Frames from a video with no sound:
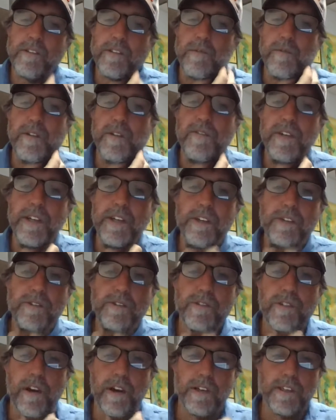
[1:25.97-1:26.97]
some of the
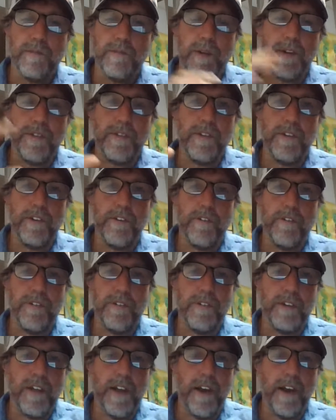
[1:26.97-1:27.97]
videos talked about the
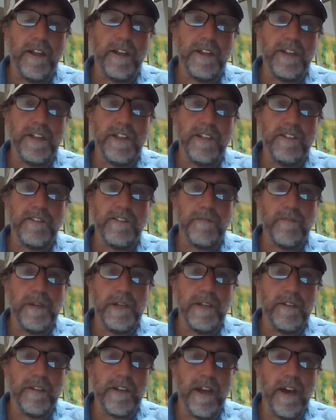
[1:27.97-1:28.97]
northern colonies, the
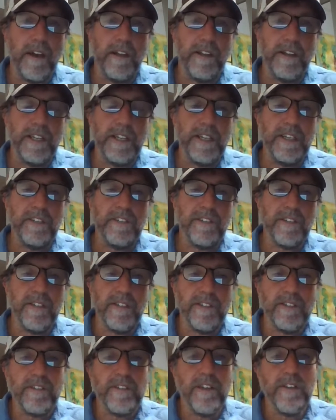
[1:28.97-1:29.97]
middle colonies,
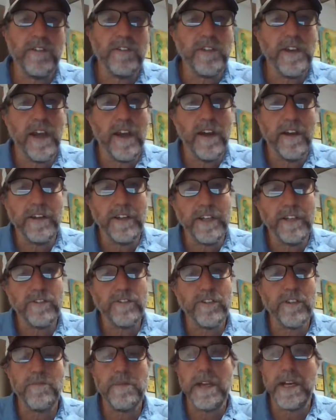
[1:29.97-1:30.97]
and the southern colonies
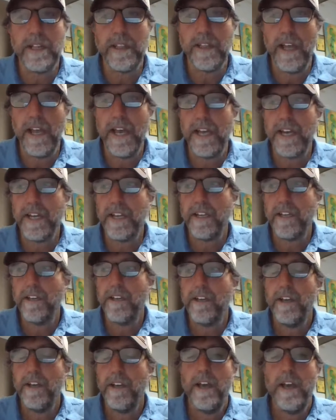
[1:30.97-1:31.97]
of the mid-Atlantic.
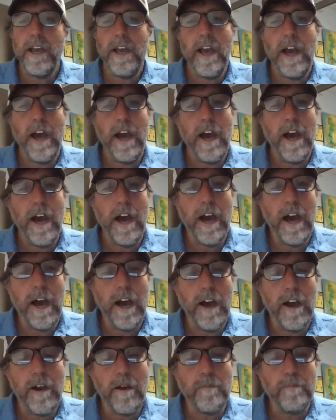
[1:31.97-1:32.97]

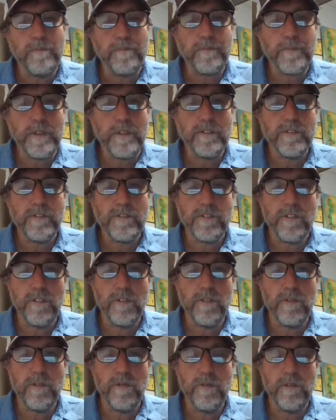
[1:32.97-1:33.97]

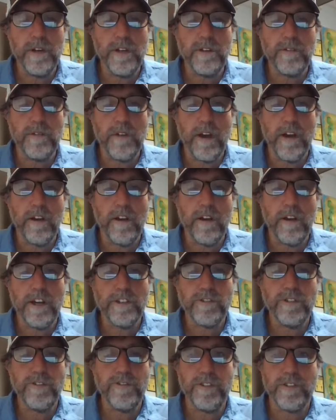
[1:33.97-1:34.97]
So when our
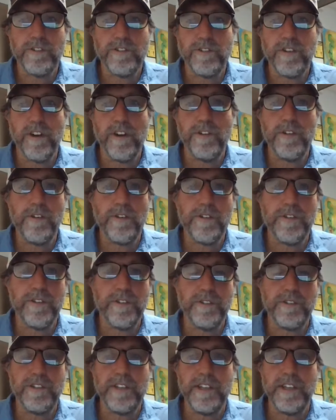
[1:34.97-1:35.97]
country first started, there were
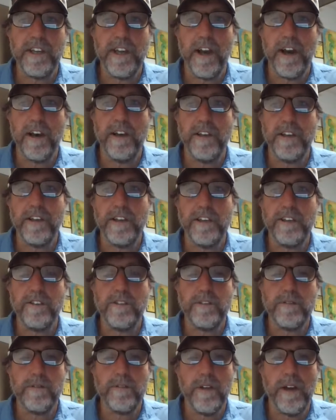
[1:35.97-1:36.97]
13
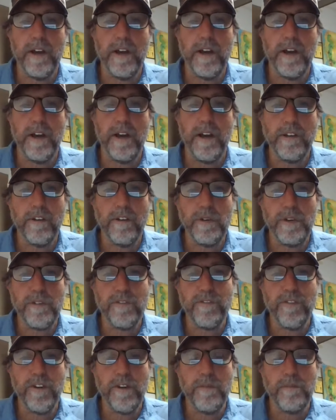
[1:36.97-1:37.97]
colonies
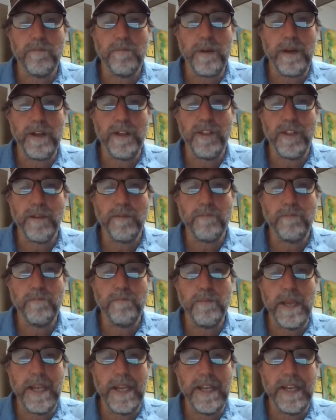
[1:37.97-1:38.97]
going from, I think,
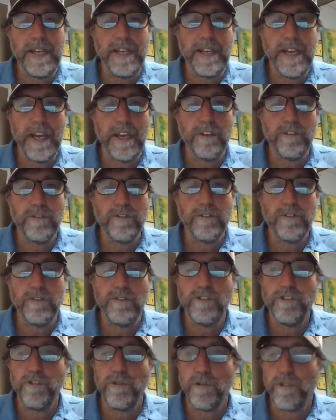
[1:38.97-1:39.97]
Maine down to
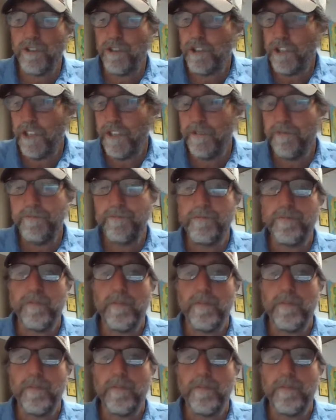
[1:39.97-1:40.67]
Georgia.